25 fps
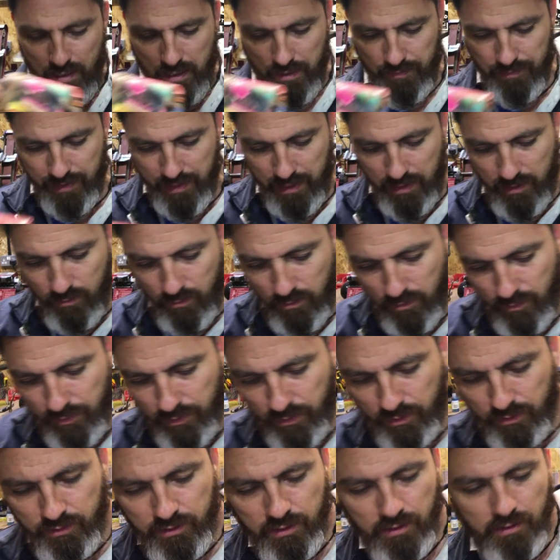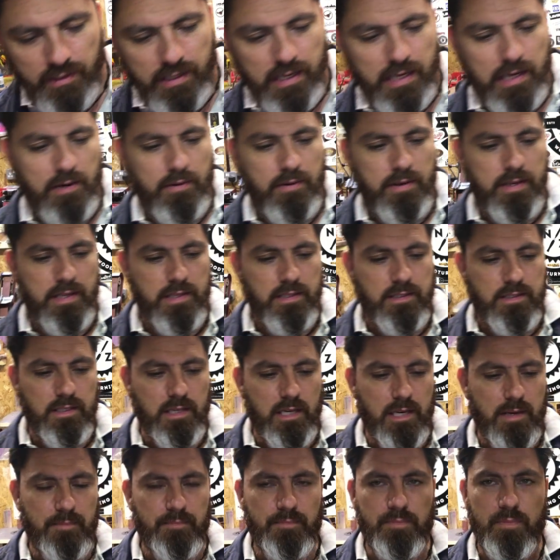And now what we've got to do now is
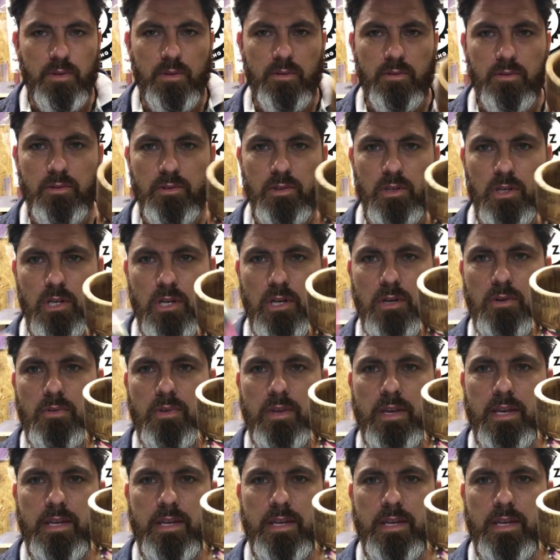glue